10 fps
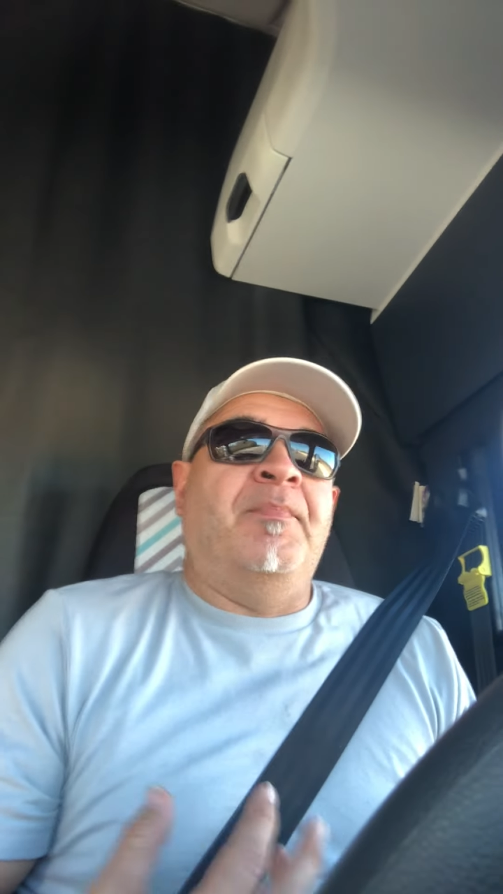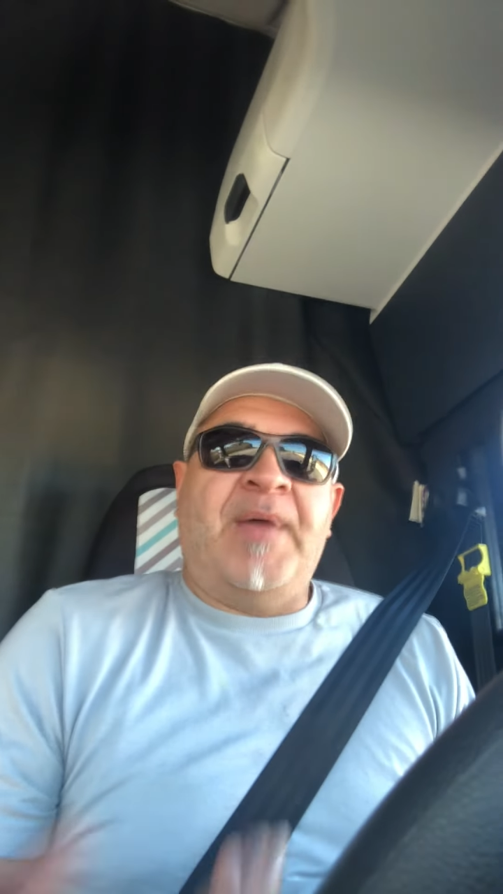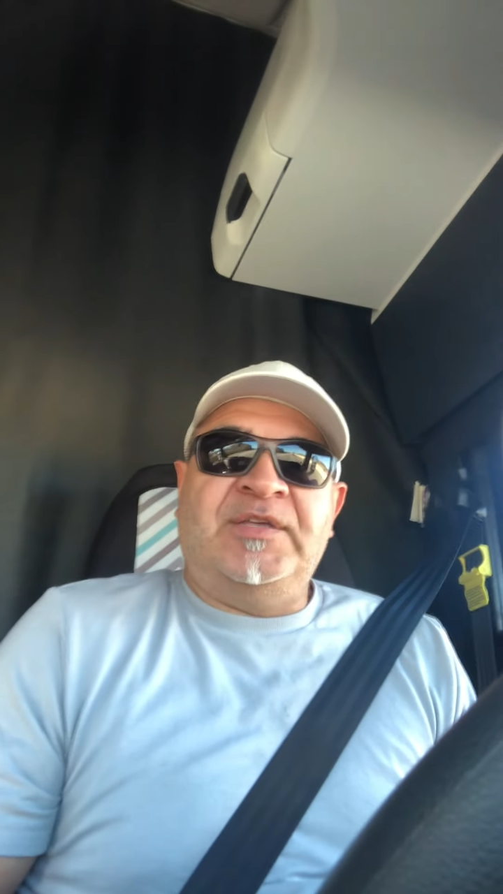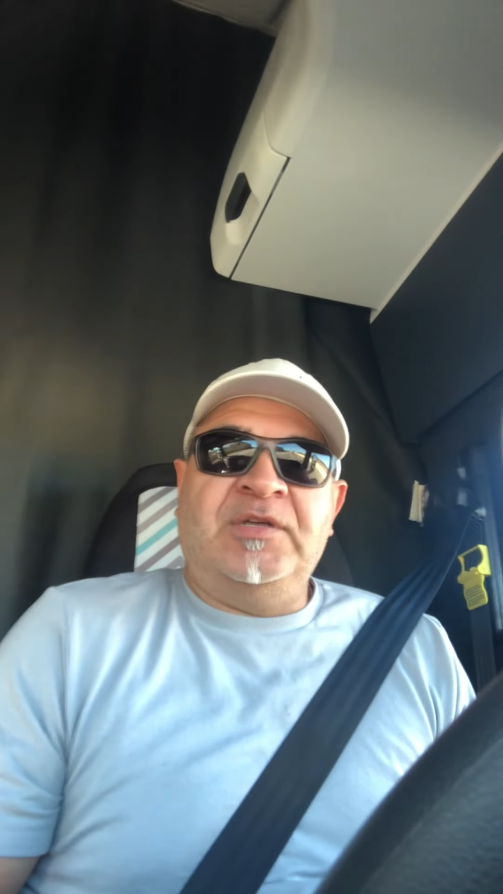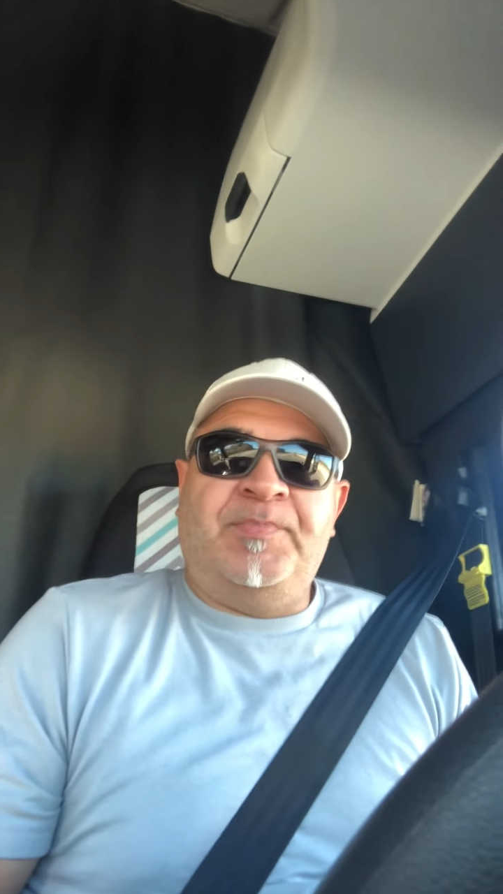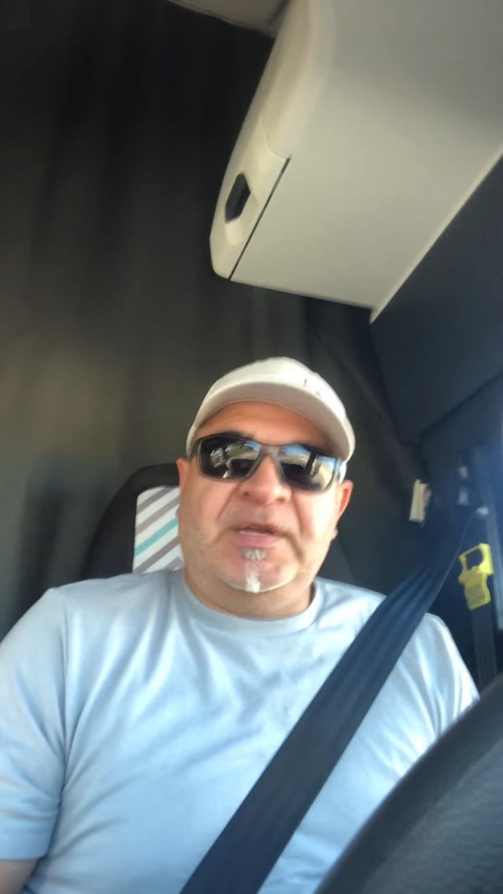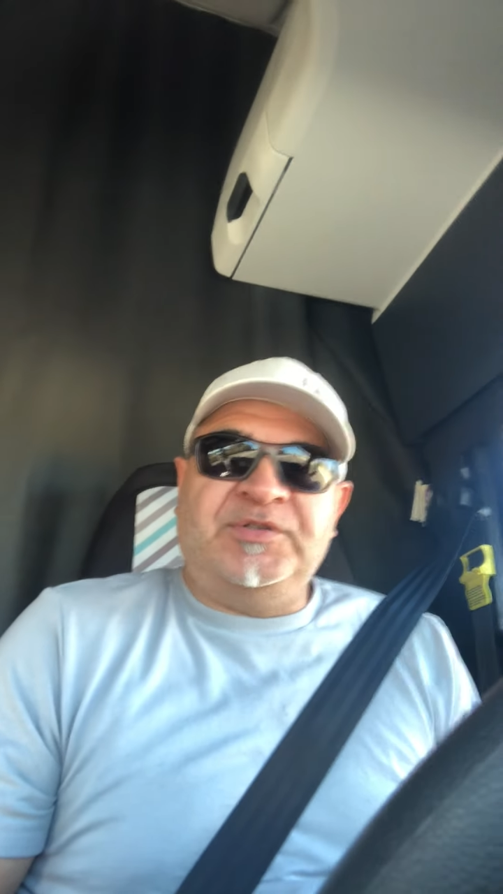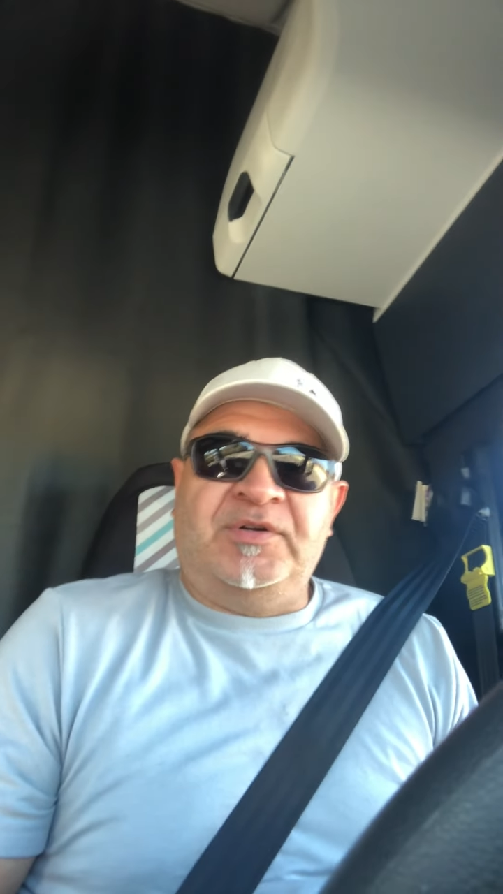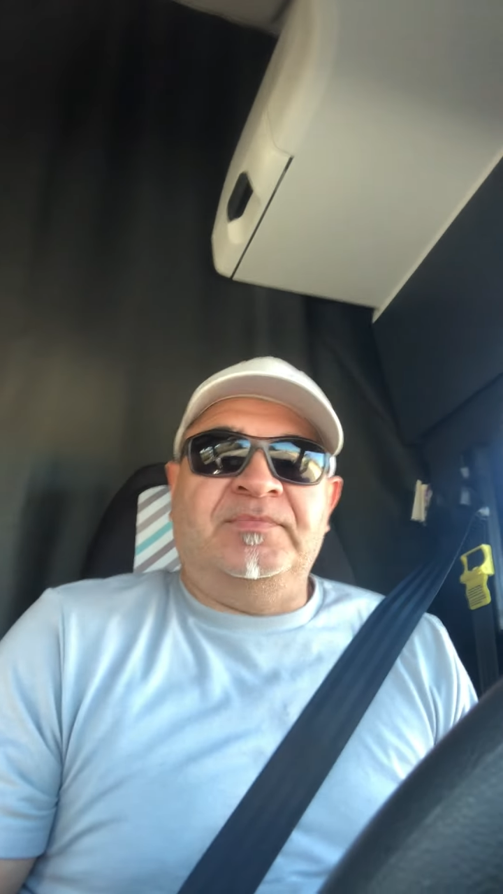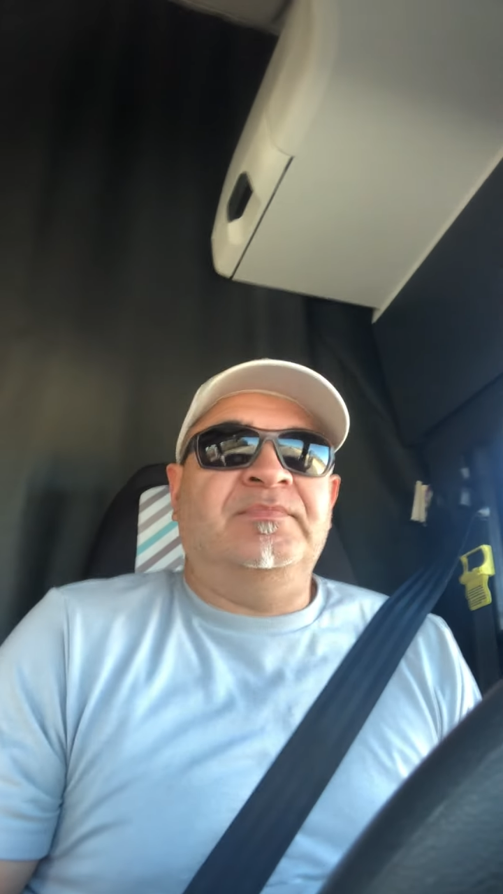Paint you a
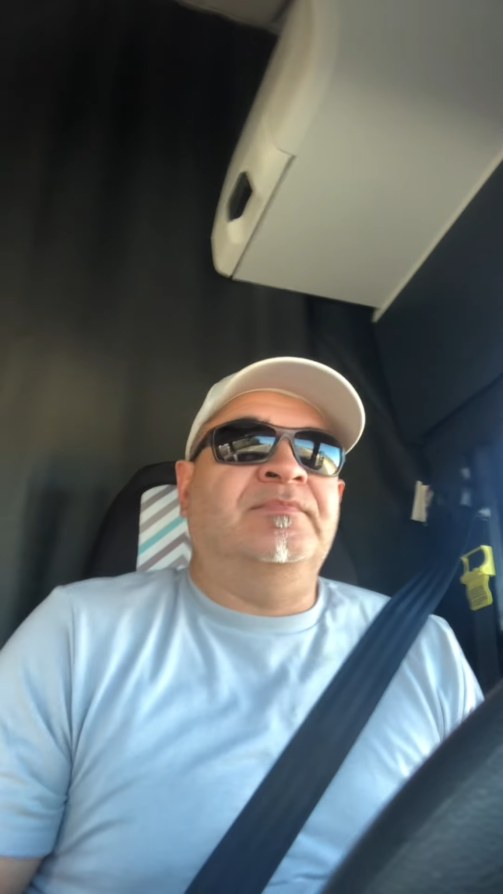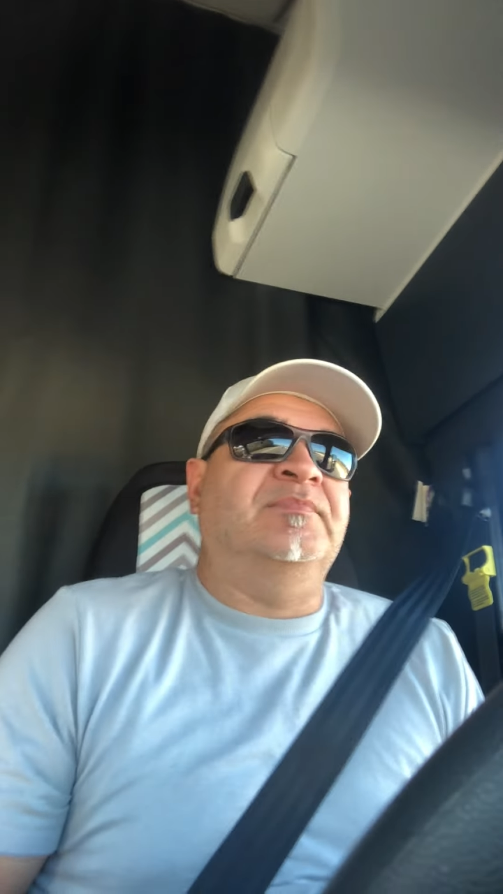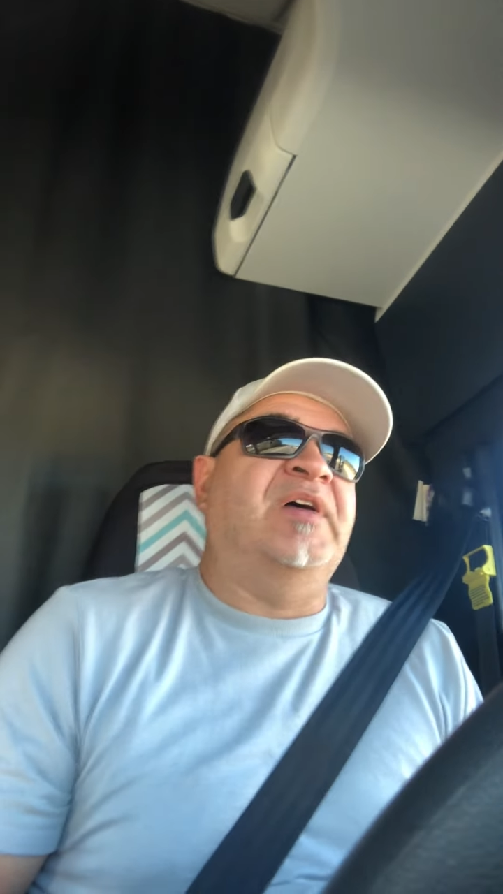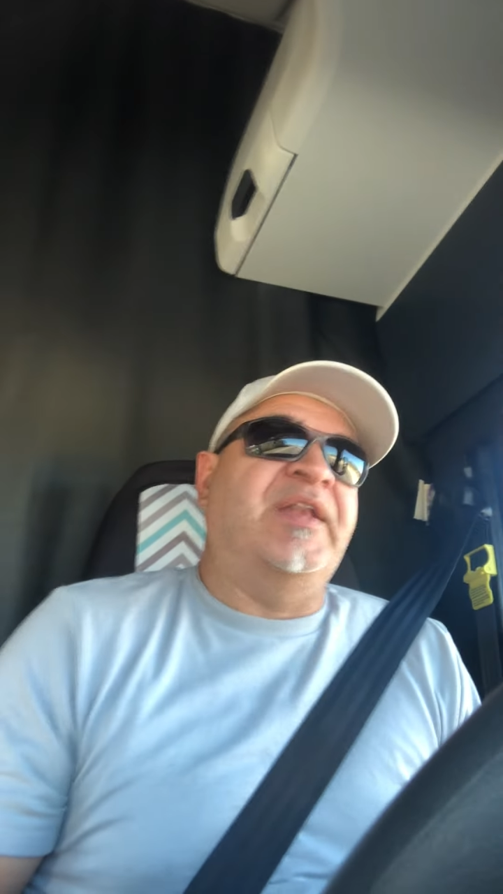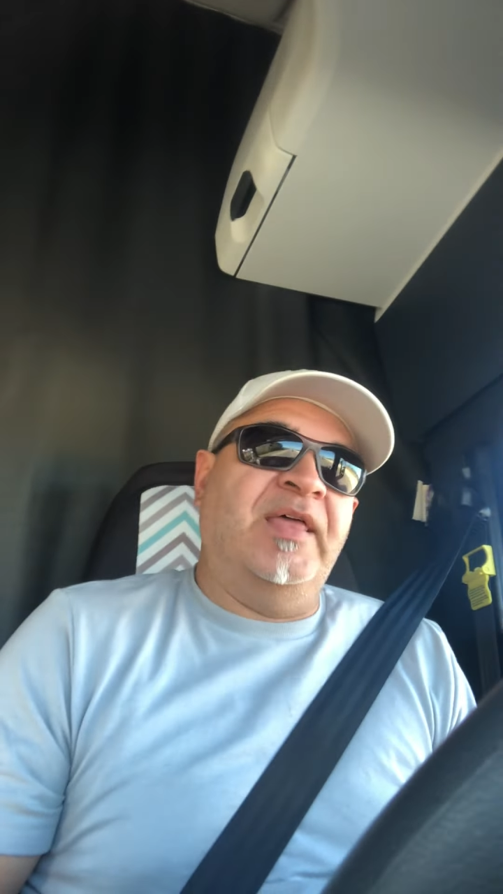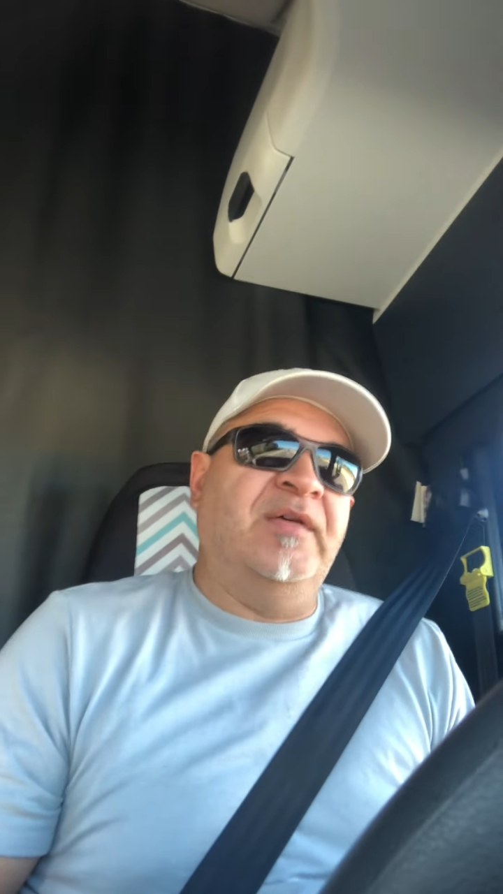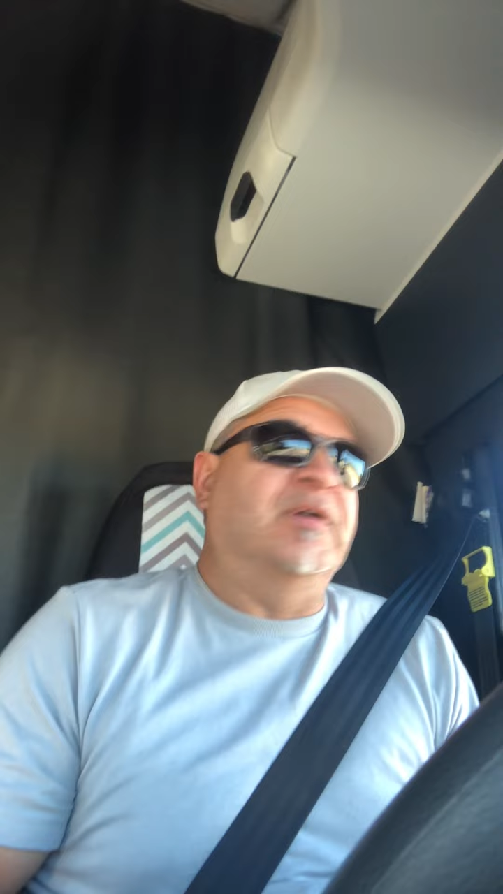picture. Another